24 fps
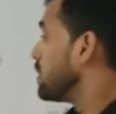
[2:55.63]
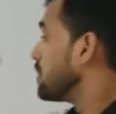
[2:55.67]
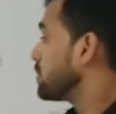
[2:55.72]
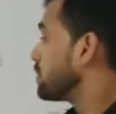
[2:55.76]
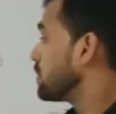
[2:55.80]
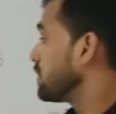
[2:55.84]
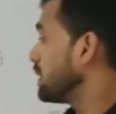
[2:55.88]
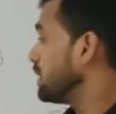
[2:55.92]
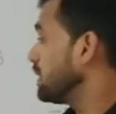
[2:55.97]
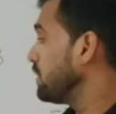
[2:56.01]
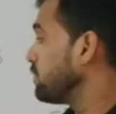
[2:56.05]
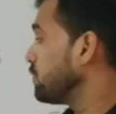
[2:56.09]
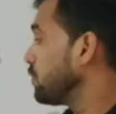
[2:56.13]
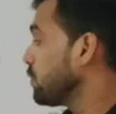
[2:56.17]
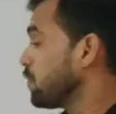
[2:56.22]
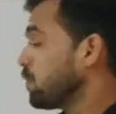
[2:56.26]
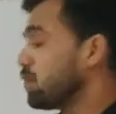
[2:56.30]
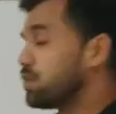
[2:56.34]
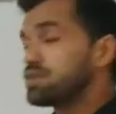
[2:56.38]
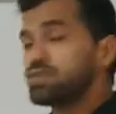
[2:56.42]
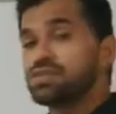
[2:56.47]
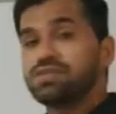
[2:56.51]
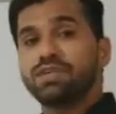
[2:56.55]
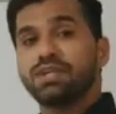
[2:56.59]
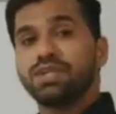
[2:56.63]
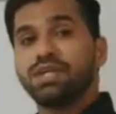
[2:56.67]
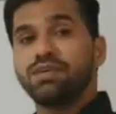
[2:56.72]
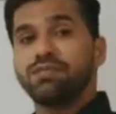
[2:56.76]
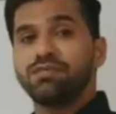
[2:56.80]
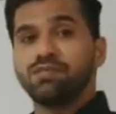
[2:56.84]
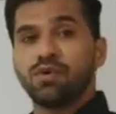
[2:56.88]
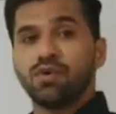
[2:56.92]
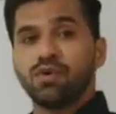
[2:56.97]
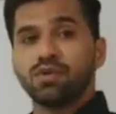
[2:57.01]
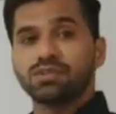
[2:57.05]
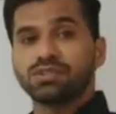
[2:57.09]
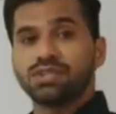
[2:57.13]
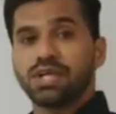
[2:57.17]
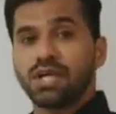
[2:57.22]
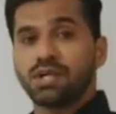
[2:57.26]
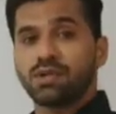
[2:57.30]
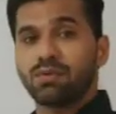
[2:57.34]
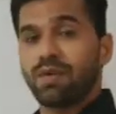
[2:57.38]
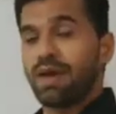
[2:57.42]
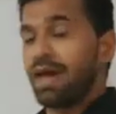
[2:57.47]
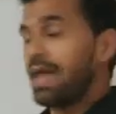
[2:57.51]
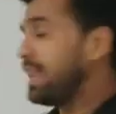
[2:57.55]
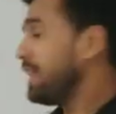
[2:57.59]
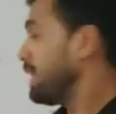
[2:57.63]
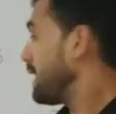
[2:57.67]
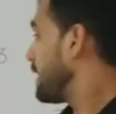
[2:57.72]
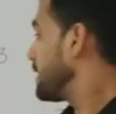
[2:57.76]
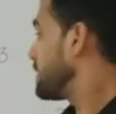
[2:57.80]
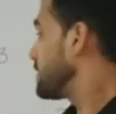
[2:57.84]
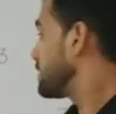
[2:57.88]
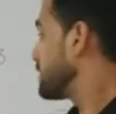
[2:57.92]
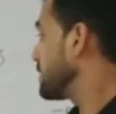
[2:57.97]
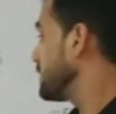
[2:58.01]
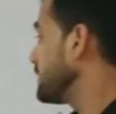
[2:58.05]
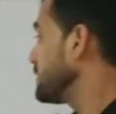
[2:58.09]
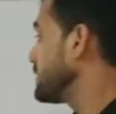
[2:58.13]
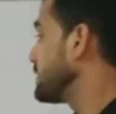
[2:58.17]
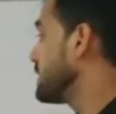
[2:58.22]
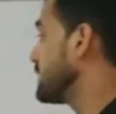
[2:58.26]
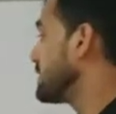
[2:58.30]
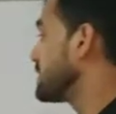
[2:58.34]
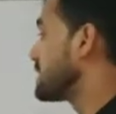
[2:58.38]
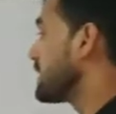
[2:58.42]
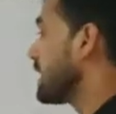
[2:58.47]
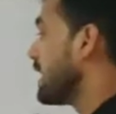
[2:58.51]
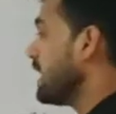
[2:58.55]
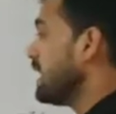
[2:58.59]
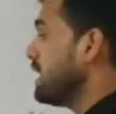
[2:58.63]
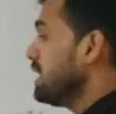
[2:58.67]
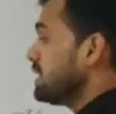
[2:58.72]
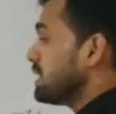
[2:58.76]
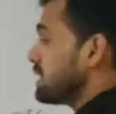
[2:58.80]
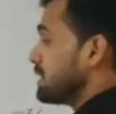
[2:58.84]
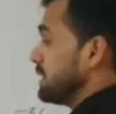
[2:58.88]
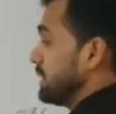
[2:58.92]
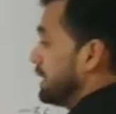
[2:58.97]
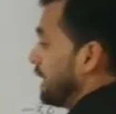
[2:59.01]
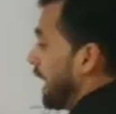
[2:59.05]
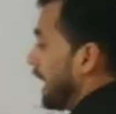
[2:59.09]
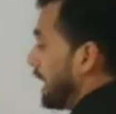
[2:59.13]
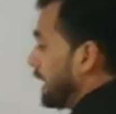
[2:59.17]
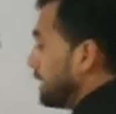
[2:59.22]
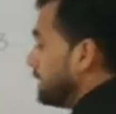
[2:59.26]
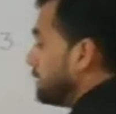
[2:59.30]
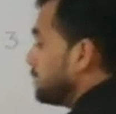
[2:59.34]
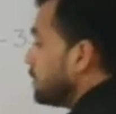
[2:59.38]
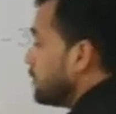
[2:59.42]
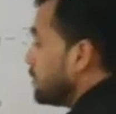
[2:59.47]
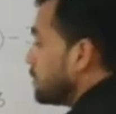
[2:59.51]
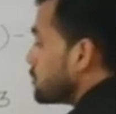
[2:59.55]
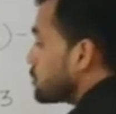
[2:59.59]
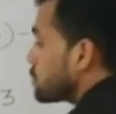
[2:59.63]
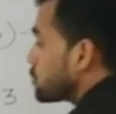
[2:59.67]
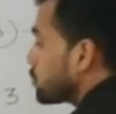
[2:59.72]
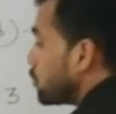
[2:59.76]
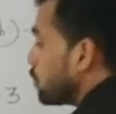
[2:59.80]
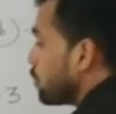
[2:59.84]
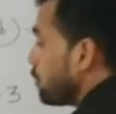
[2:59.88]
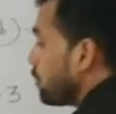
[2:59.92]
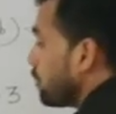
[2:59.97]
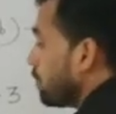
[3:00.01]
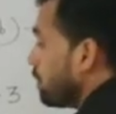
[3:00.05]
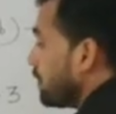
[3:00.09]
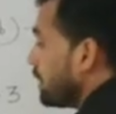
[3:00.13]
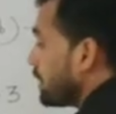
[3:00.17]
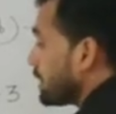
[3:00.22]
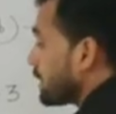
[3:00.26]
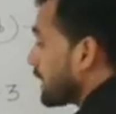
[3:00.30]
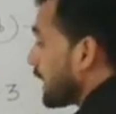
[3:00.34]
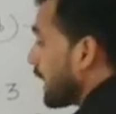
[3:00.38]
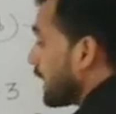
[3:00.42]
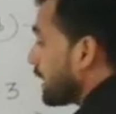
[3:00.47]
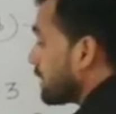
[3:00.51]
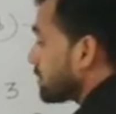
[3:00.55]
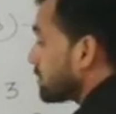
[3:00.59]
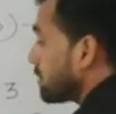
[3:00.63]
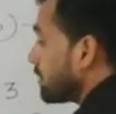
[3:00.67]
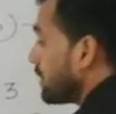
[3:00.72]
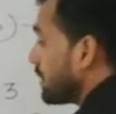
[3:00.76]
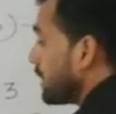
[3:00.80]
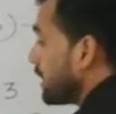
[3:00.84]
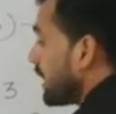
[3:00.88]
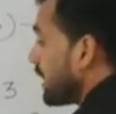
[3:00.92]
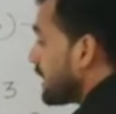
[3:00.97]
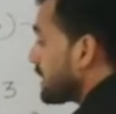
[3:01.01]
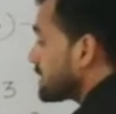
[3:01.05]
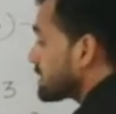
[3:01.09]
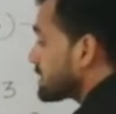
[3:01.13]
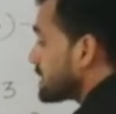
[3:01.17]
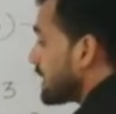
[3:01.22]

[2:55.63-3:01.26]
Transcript: 3 4s are 12 and 3 3s are 9. So we will take 3x